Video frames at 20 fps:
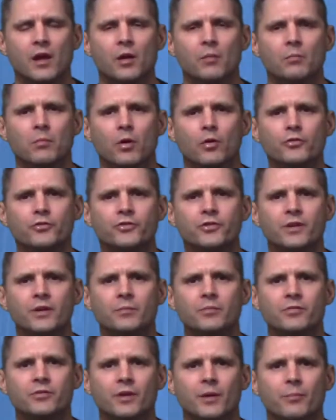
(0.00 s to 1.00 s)
Most seam
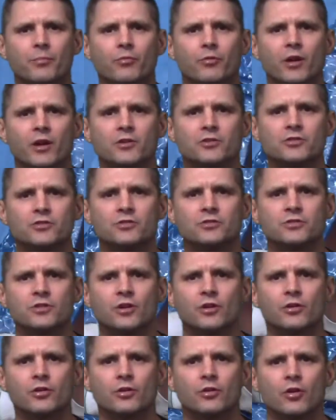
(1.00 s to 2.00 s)
separations
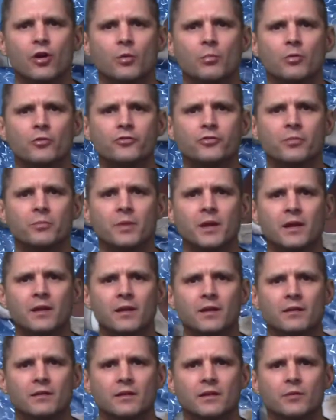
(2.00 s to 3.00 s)
occur almost
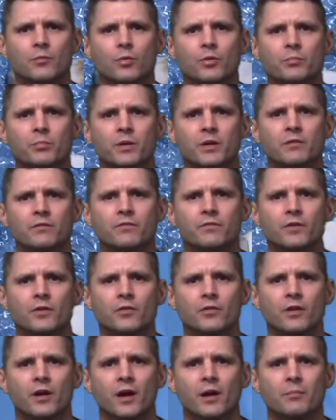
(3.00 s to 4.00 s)
immediately when being
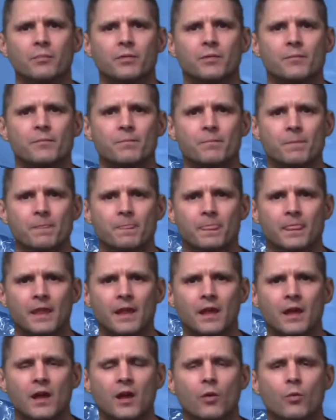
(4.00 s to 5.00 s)
filled up.
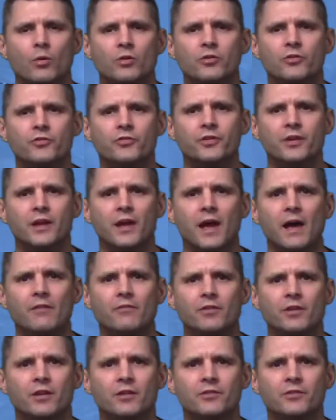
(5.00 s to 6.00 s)
When you see
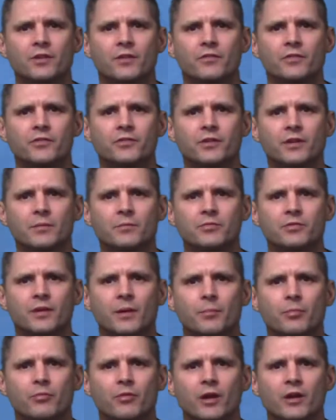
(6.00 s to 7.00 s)
evidence of a seam
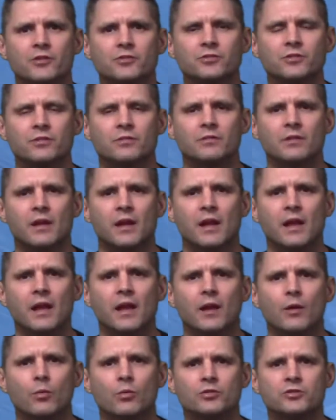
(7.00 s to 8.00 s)
separation,
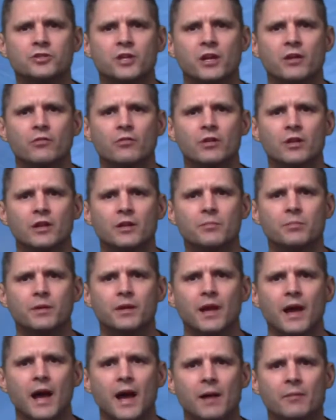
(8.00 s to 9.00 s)
it will generally be
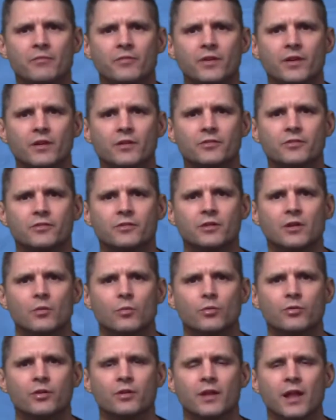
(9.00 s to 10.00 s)
obvious,
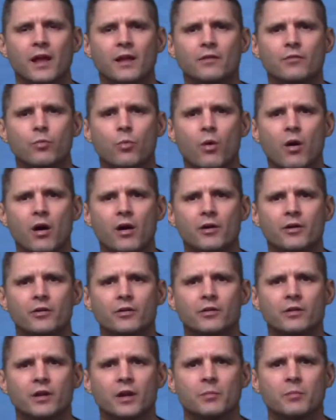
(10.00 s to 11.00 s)
with a lot of water
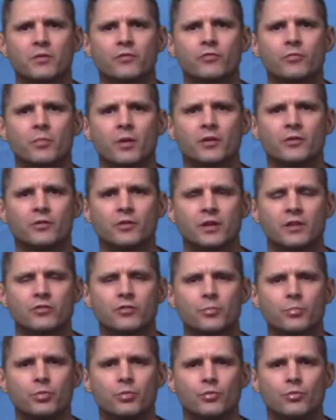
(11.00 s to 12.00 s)
coming from underneath the
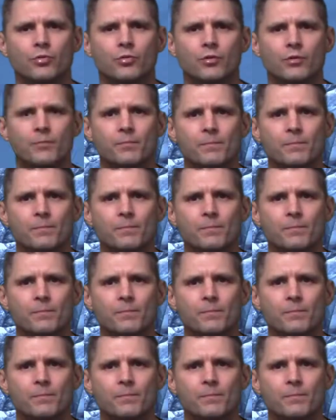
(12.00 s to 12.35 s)
pool.